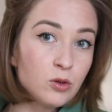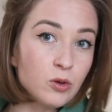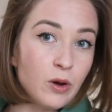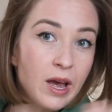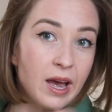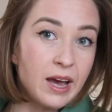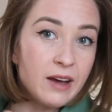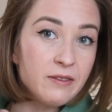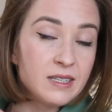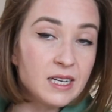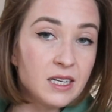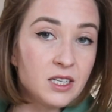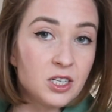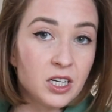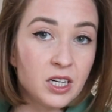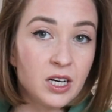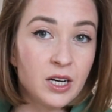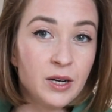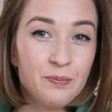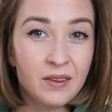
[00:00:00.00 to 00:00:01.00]
to have such
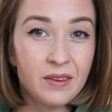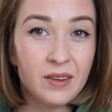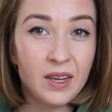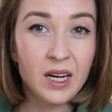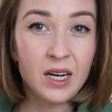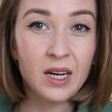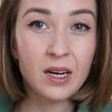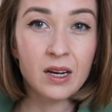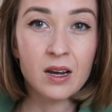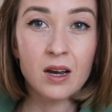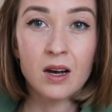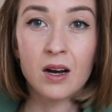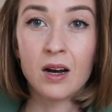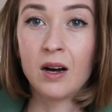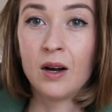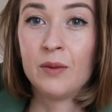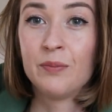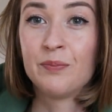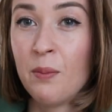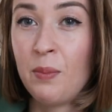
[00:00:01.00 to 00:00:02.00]
a thick
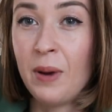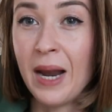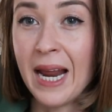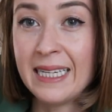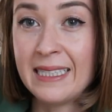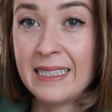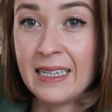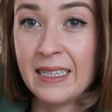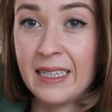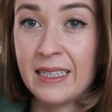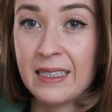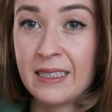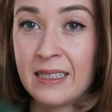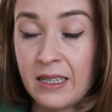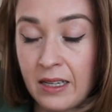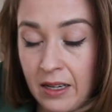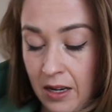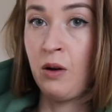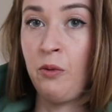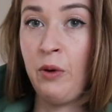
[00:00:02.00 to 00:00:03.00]

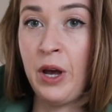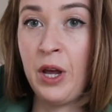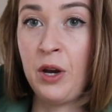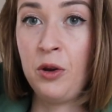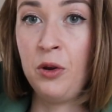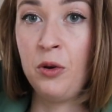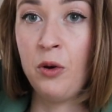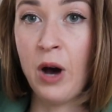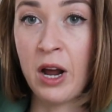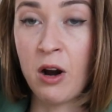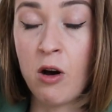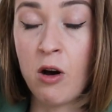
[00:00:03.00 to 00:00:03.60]
places where you are